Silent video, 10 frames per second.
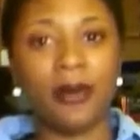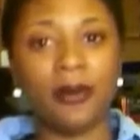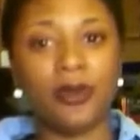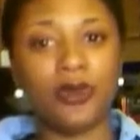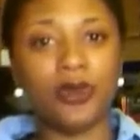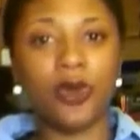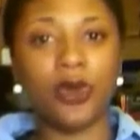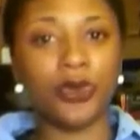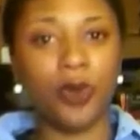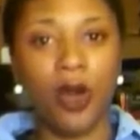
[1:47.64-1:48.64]
You do
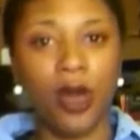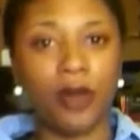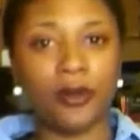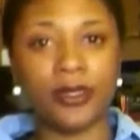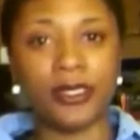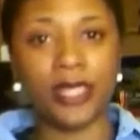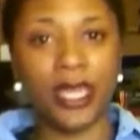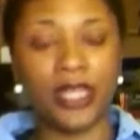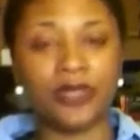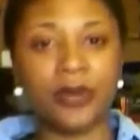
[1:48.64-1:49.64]
go through an awkward
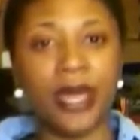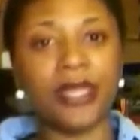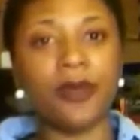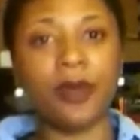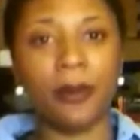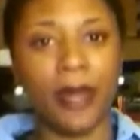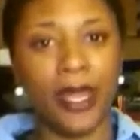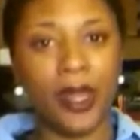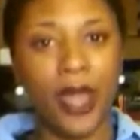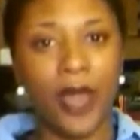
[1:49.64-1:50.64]
stage, but I didn't wear my
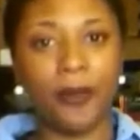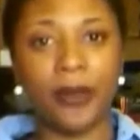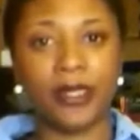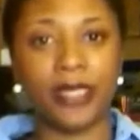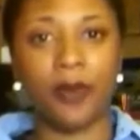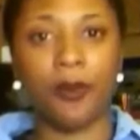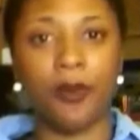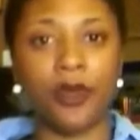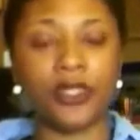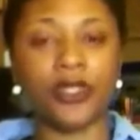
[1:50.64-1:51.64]
hair out because I
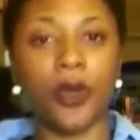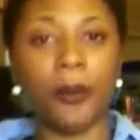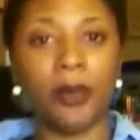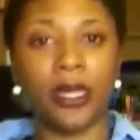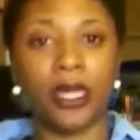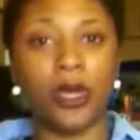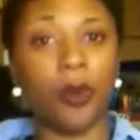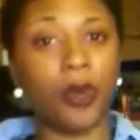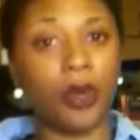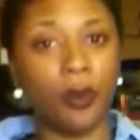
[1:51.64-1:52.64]
wore so many
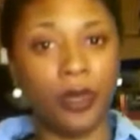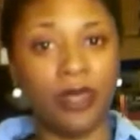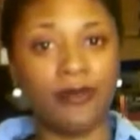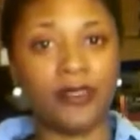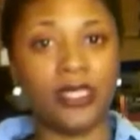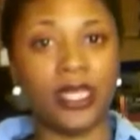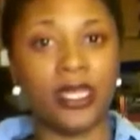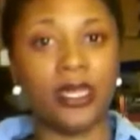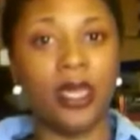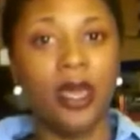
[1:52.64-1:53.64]
quick weaves
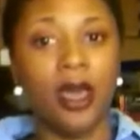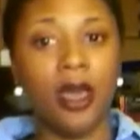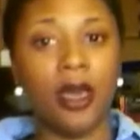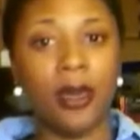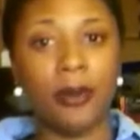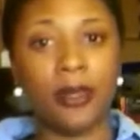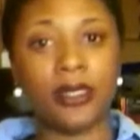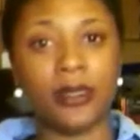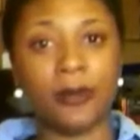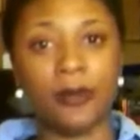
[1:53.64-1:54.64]
and
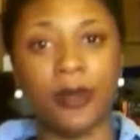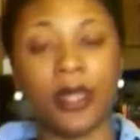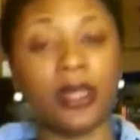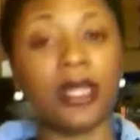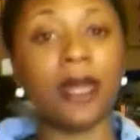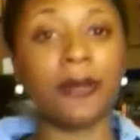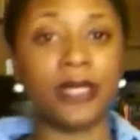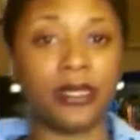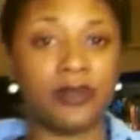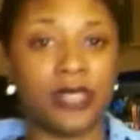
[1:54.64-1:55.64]
ended up wearing a lot of
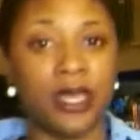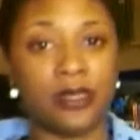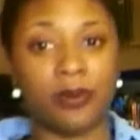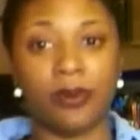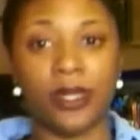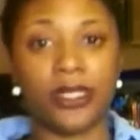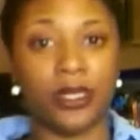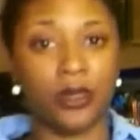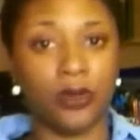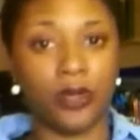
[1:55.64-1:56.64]
protective styles, braids
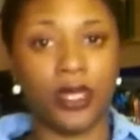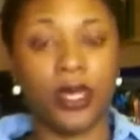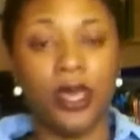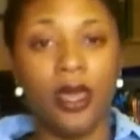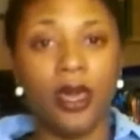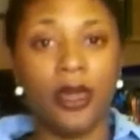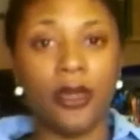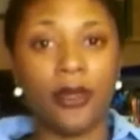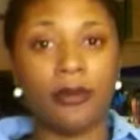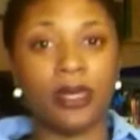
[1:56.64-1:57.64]
included.
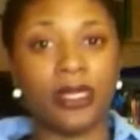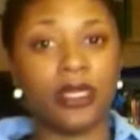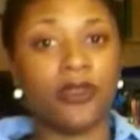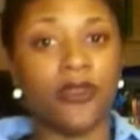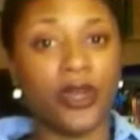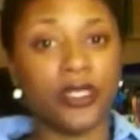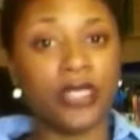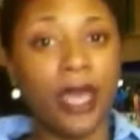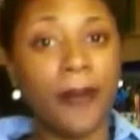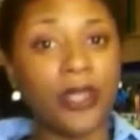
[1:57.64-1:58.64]
I think the first
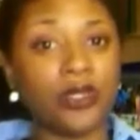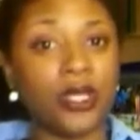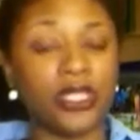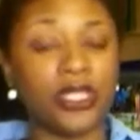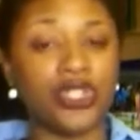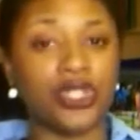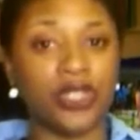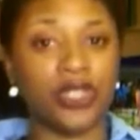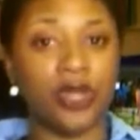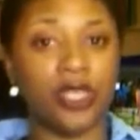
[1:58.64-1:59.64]
time I
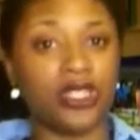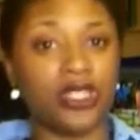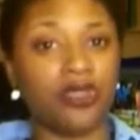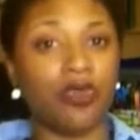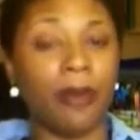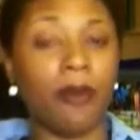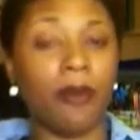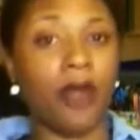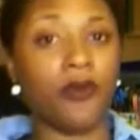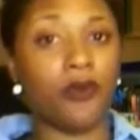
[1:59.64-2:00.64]
transitioned for maybe
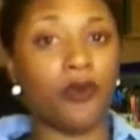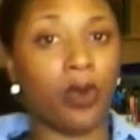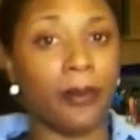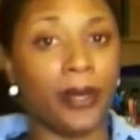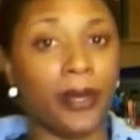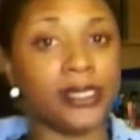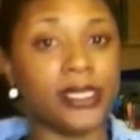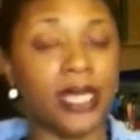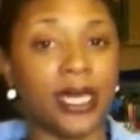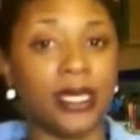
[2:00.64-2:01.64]
about 4
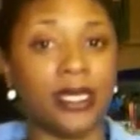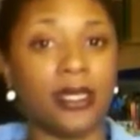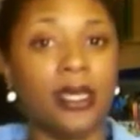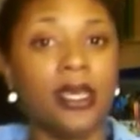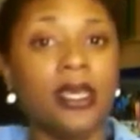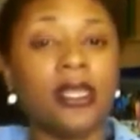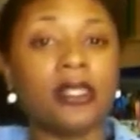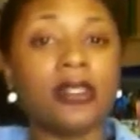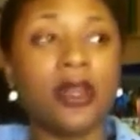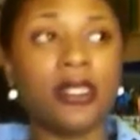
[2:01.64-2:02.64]
months, and I could
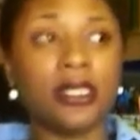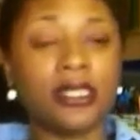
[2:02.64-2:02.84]
start to